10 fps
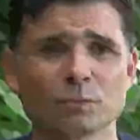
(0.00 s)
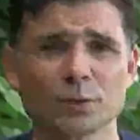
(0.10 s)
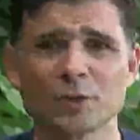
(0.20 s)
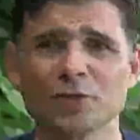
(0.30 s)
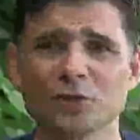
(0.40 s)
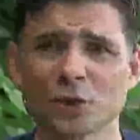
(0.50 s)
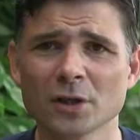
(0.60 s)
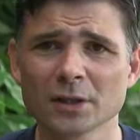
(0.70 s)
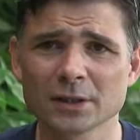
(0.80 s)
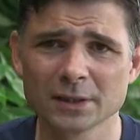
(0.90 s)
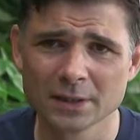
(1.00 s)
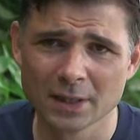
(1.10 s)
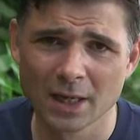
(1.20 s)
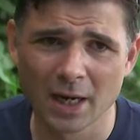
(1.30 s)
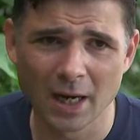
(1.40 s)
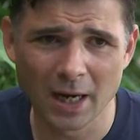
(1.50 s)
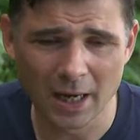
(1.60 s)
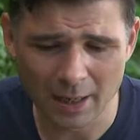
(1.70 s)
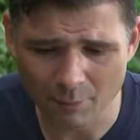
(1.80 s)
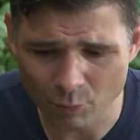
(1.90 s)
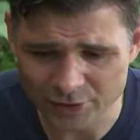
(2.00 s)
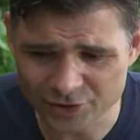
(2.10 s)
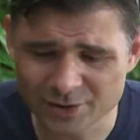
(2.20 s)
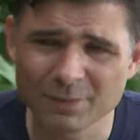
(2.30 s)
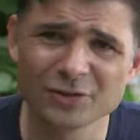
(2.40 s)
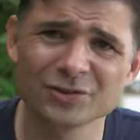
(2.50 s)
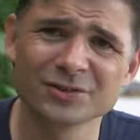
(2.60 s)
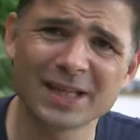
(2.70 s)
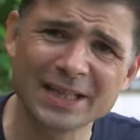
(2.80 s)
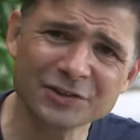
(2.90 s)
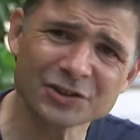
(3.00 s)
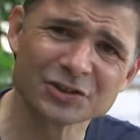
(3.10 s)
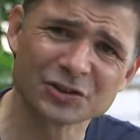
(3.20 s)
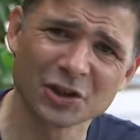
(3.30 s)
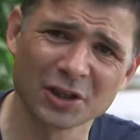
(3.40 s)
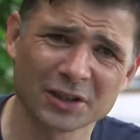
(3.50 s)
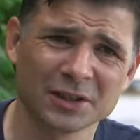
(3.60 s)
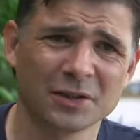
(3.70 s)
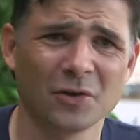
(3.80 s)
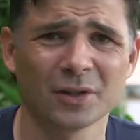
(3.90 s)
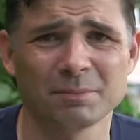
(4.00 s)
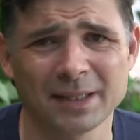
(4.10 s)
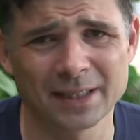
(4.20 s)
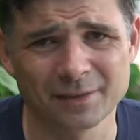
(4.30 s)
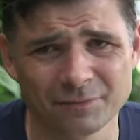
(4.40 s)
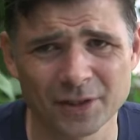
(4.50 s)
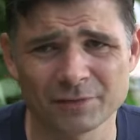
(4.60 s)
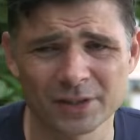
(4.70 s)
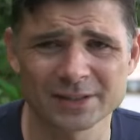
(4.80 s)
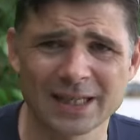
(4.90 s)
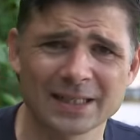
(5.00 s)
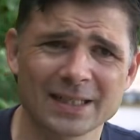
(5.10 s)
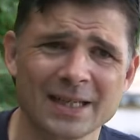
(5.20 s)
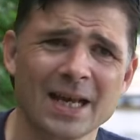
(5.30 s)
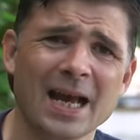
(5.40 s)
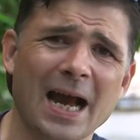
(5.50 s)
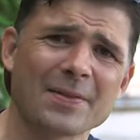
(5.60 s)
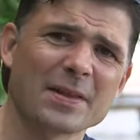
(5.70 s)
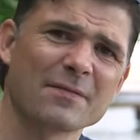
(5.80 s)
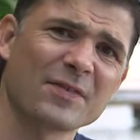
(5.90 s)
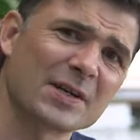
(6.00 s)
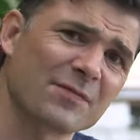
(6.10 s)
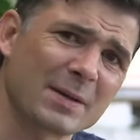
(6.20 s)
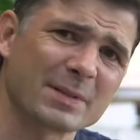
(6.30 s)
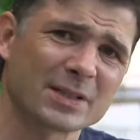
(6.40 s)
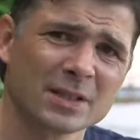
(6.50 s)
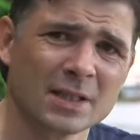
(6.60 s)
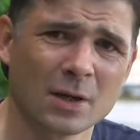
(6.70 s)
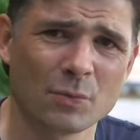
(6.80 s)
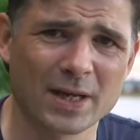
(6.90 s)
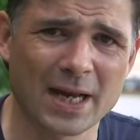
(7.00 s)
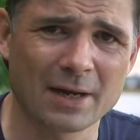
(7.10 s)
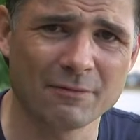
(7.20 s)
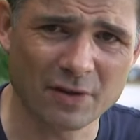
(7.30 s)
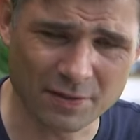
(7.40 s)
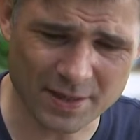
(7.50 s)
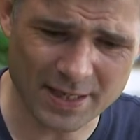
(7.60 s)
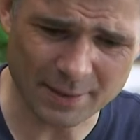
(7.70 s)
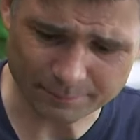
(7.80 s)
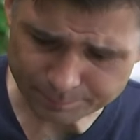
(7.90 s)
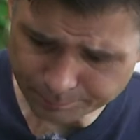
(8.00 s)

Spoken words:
blue shark, which is the most endangered shark on the planet, very, very sadly. And then the very famous, we have the